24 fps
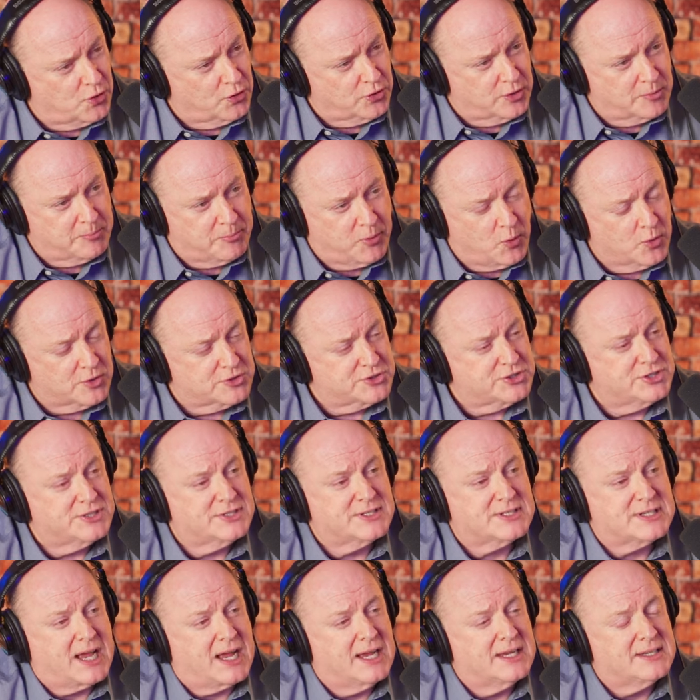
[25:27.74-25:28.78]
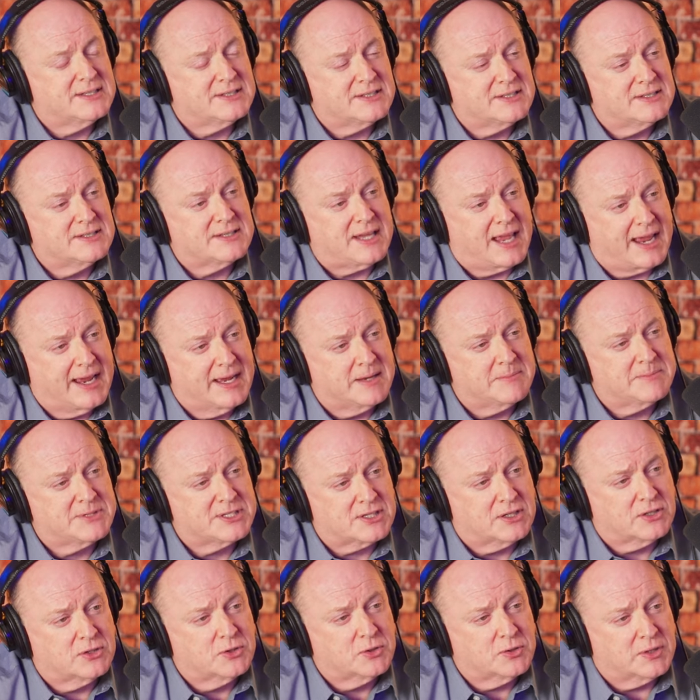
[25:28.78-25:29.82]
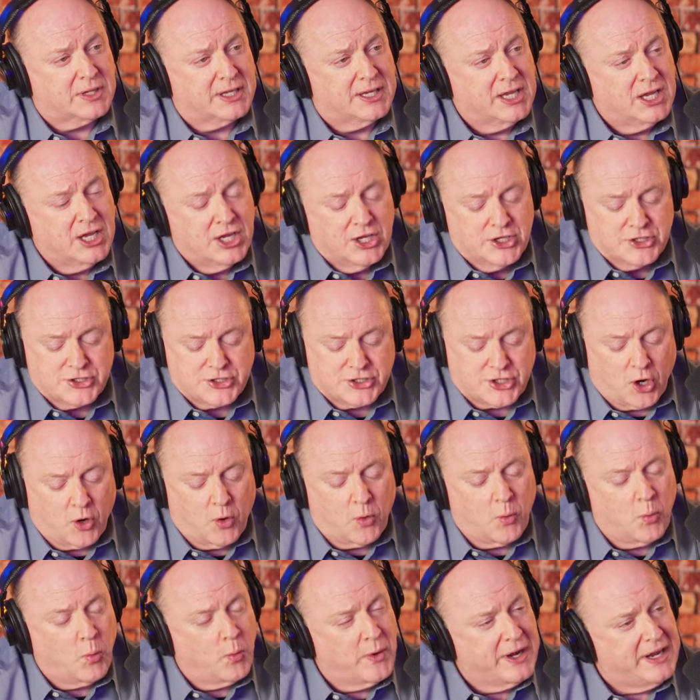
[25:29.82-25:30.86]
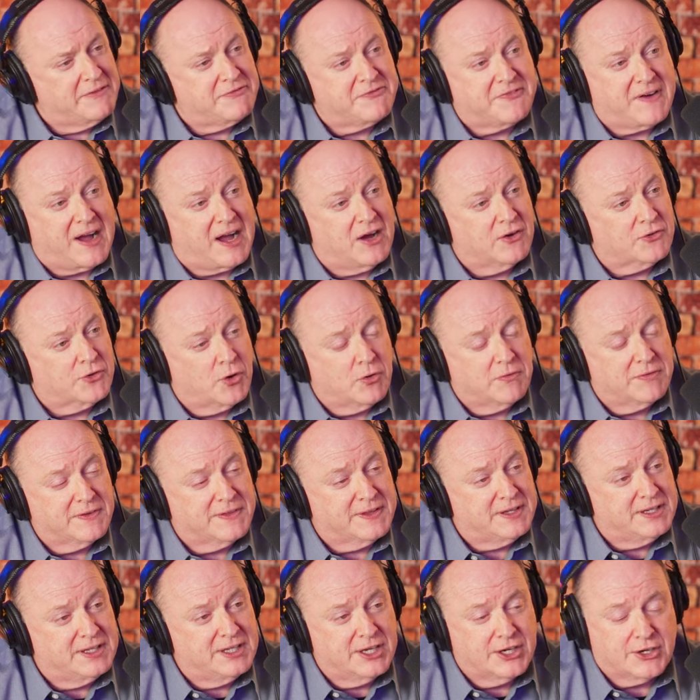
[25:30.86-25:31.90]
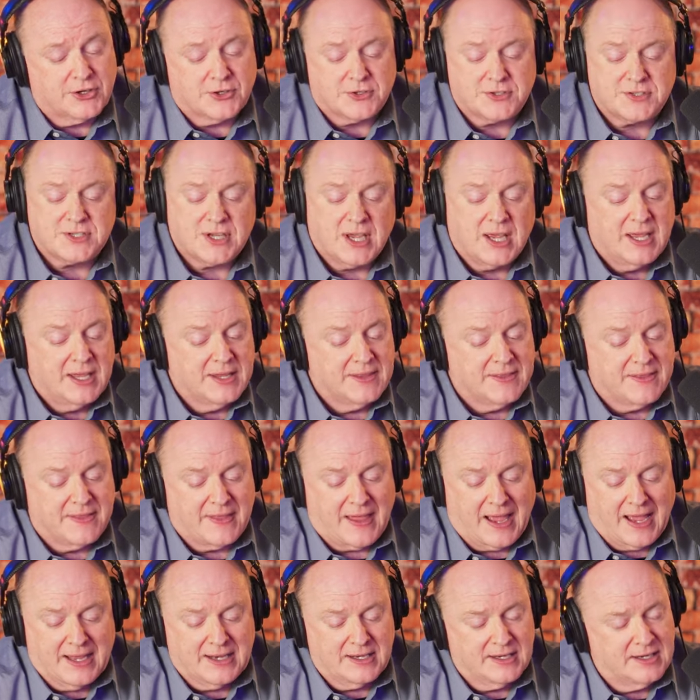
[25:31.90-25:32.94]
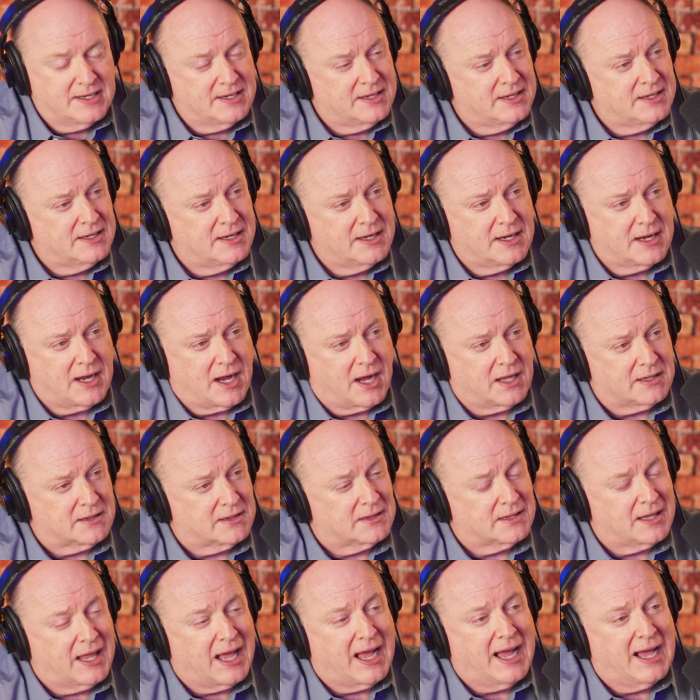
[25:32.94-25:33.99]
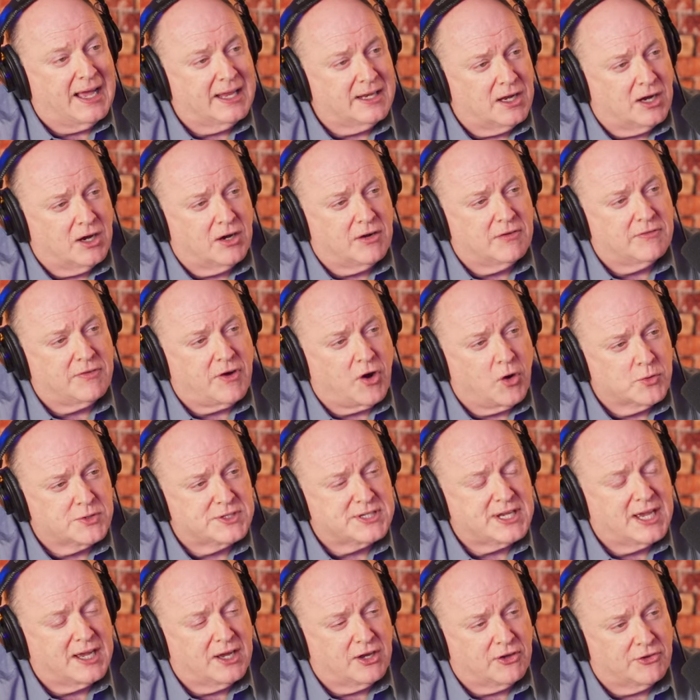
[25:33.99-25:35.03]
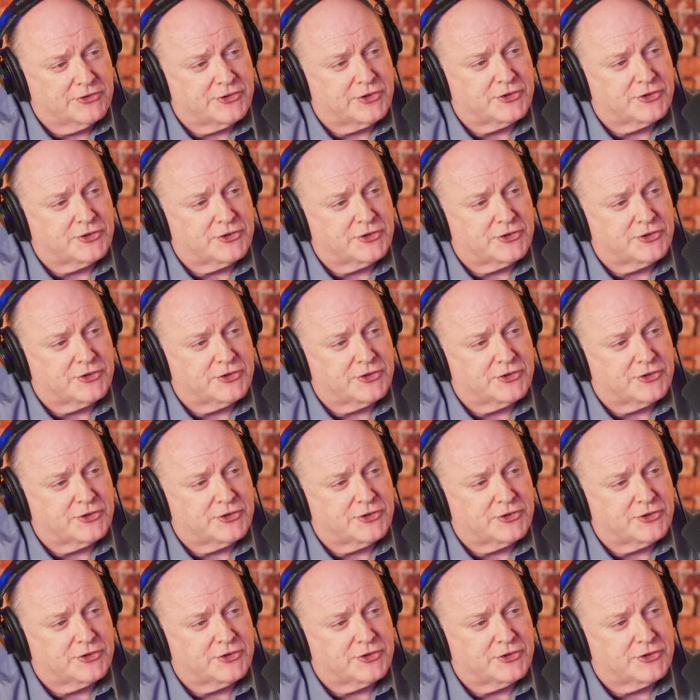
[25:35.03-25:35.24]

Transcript: the portion sizes, absolutely. Mm -hmm. So we have found over the years that a lot of hotels are